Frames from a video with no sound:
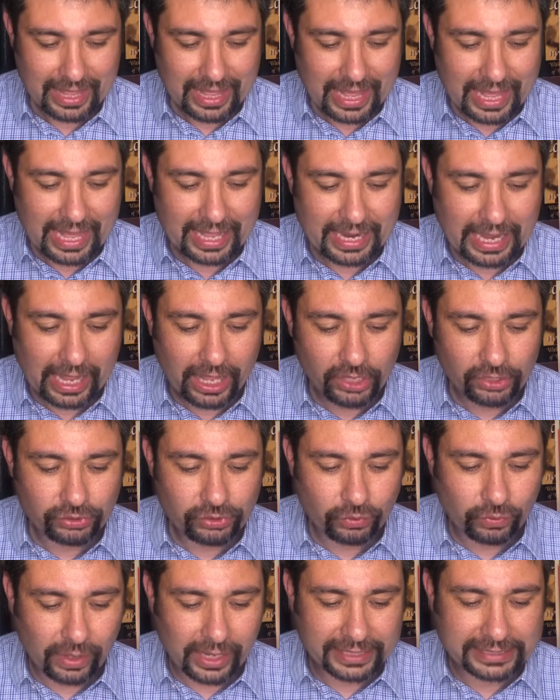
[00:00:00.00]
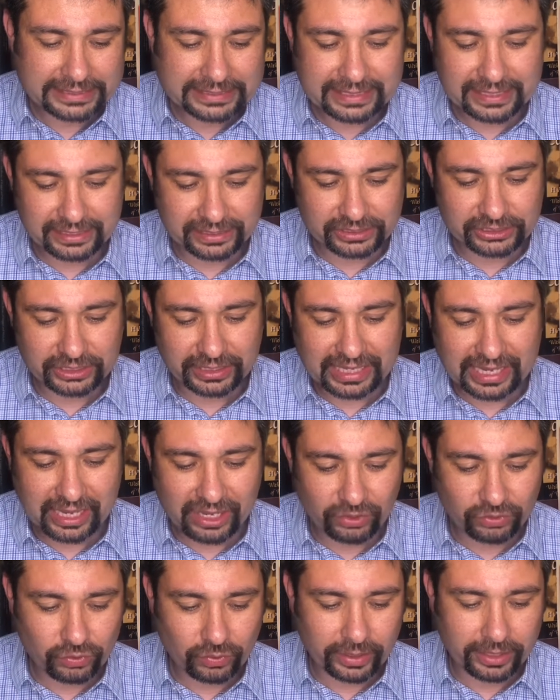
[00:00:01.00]
And how do I teach and
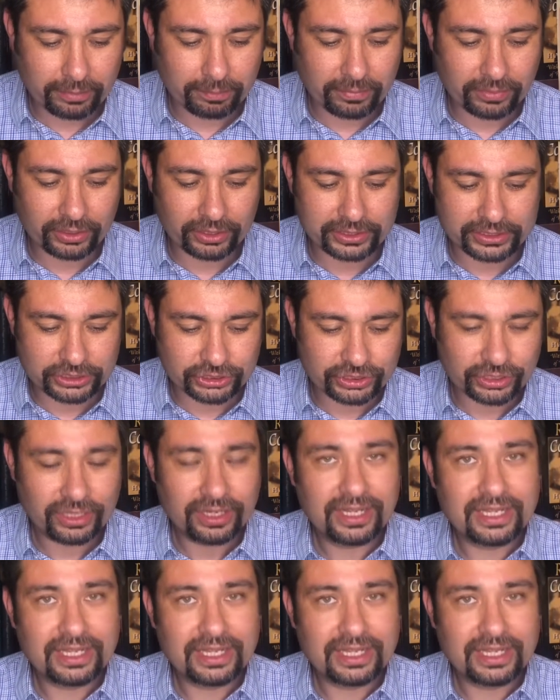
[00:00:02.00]
how do I admonish?